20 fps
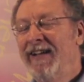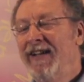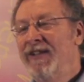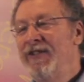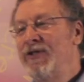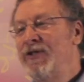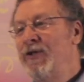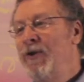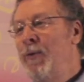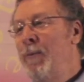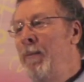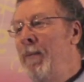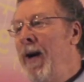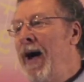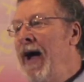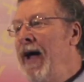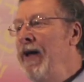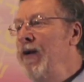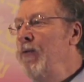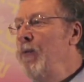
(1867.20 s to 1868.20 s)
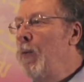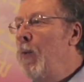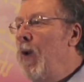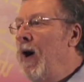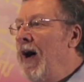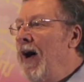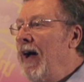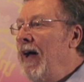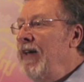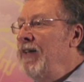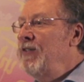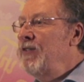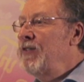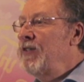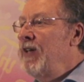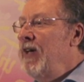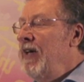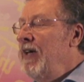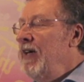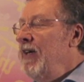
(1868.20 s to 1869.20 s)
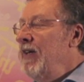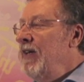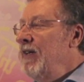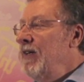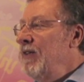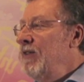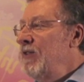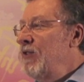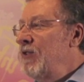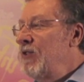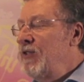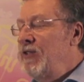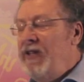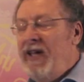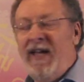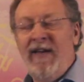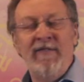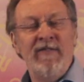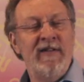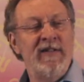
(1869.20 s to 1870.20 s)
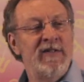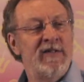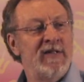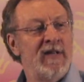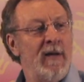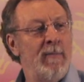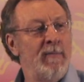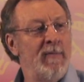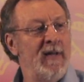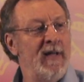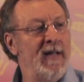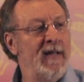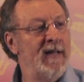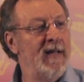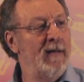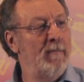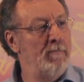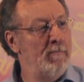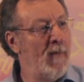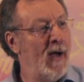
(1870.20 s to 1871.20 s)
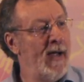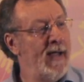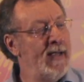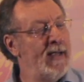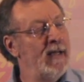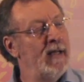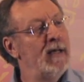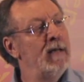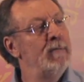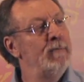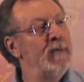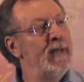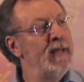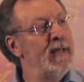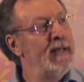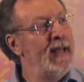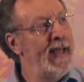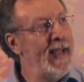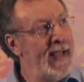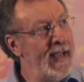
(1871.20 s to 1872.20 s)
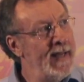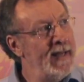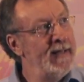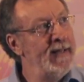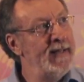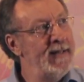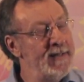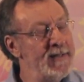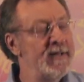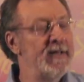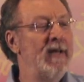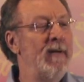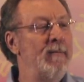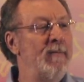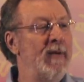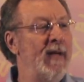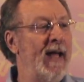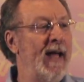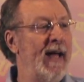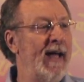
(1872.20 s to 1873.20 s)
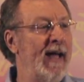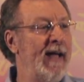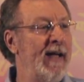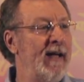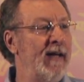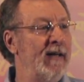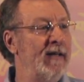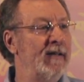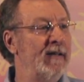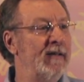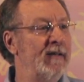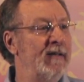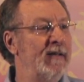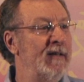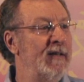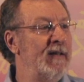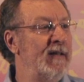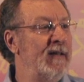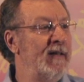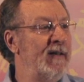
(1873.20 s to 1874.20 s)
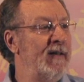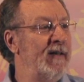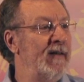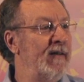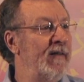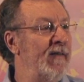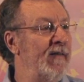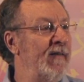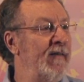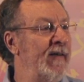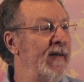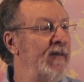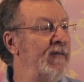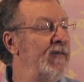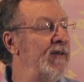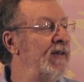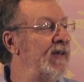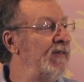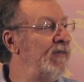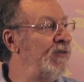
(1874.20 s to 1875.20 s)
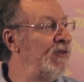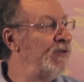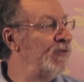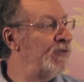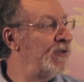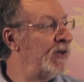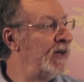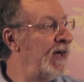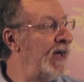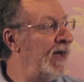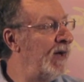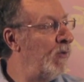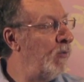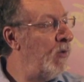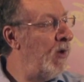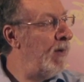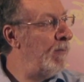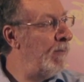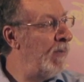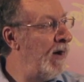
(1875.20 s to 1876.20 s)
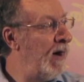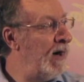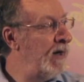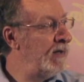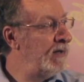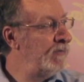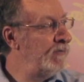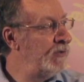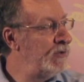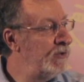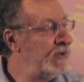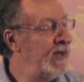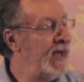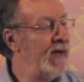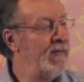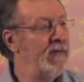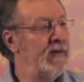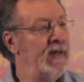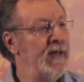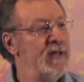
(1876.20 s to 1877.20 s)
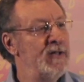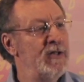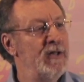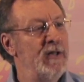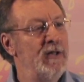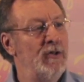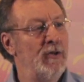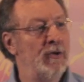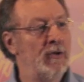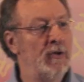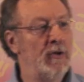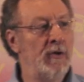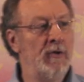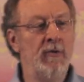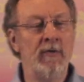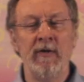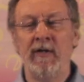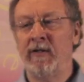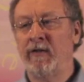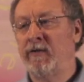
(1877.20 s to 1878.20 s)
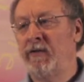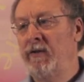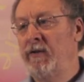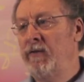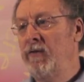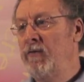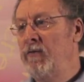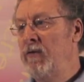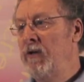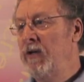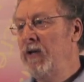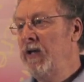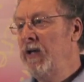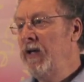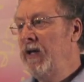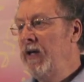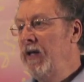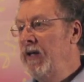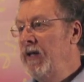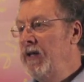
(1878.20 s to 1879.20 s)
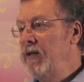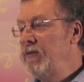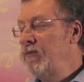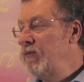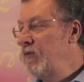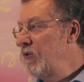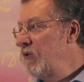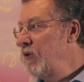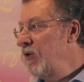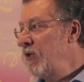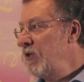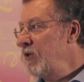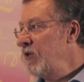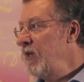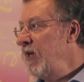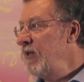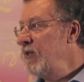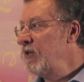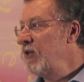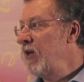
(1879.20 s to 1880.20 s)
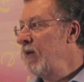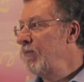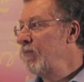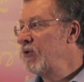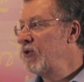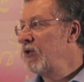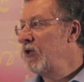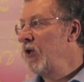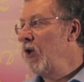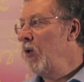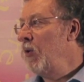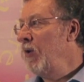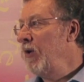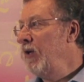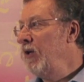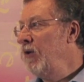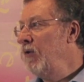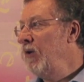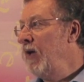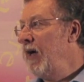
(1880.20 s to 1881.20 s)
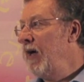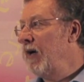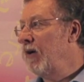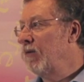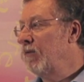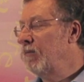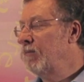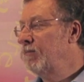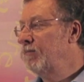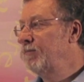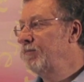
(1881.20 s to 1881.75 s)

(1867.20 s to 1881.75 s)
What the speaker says: So mind-wise, saving something that might come in handy someday, even if you forget what part of your definition you glued it to, just ends up slowing you down.